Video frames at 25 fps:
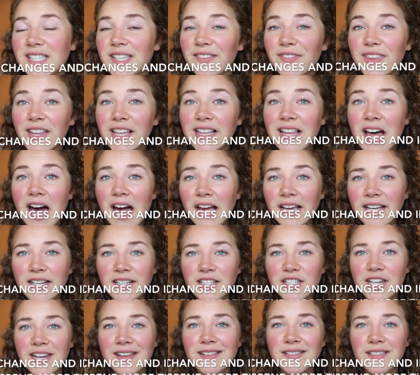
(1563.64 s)
of the luck,
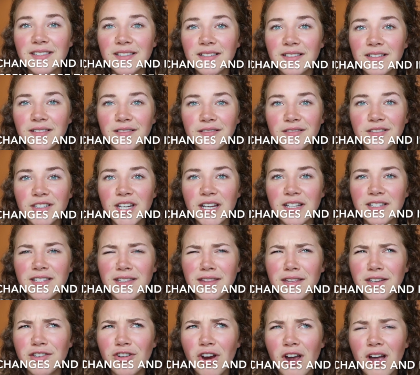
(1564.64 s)
chance
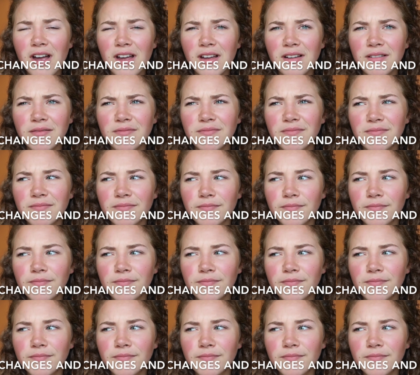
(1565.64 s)
of the draw.